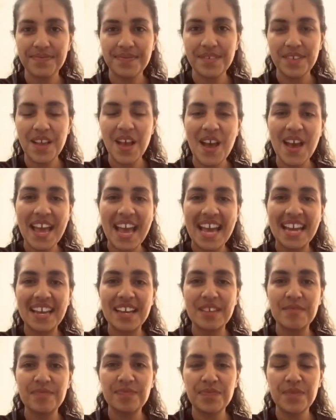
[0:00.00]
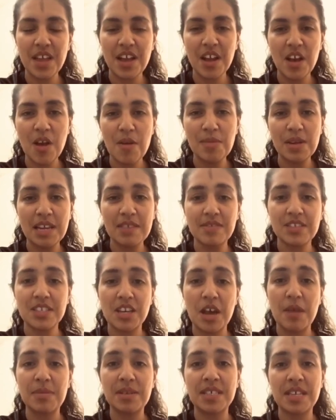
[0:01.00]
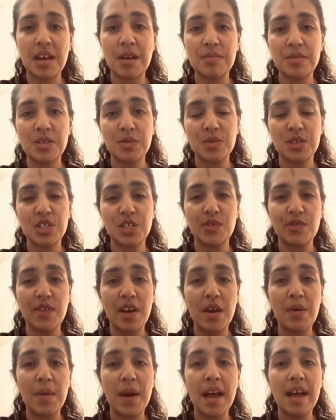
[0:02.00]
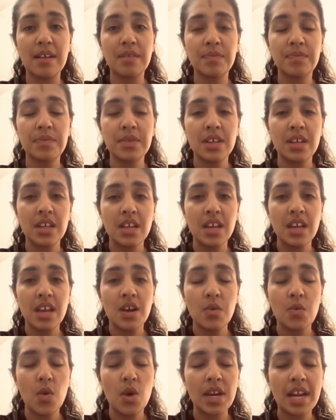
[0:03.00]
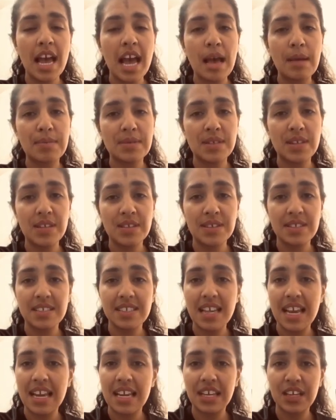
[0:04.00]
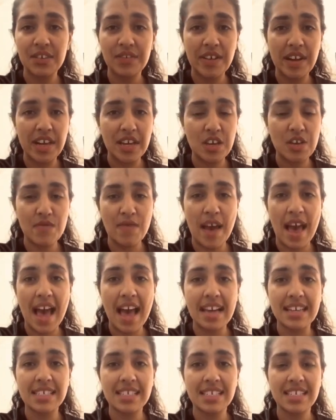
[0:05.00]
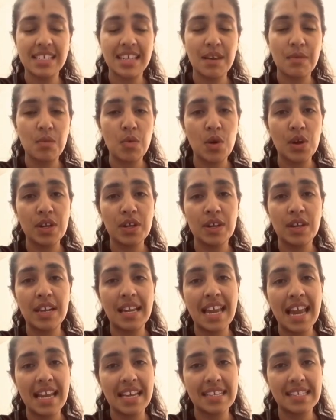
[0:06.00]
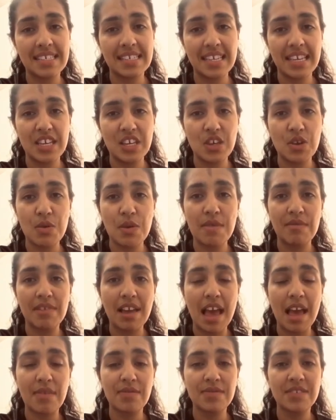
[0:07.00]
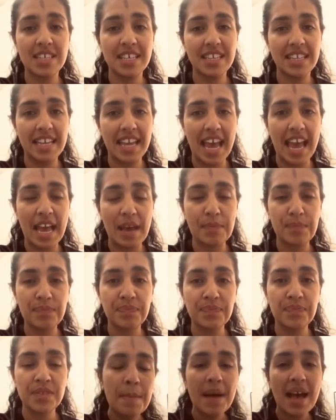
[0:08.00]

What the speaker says: I'm... Hi, Hannah. I can't believe the time has come to wish you farewell. What an absolute stellar career you've had, and what a legacy you have left in the game.